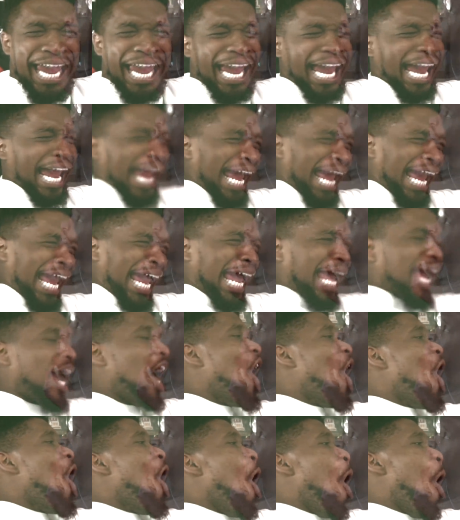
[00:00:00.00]
into the
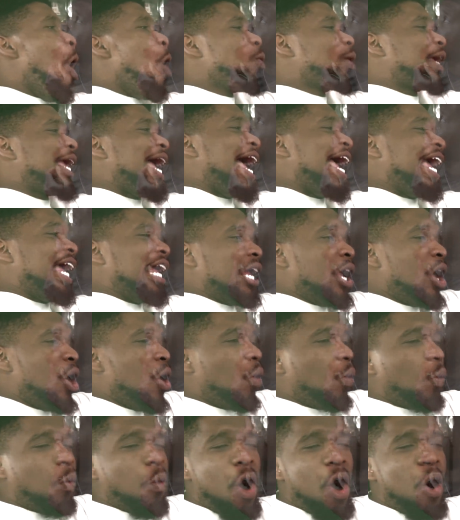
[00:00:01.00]
deep depths of
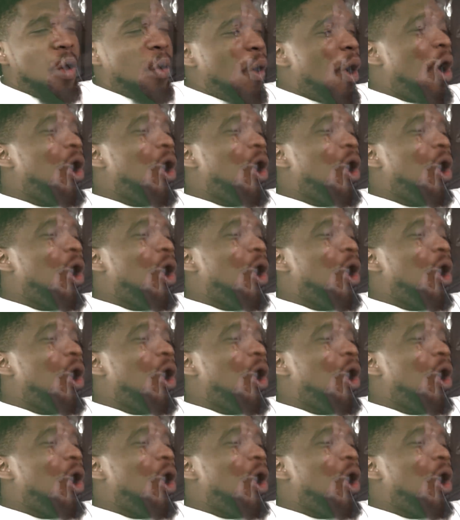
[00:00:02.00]
TikTok.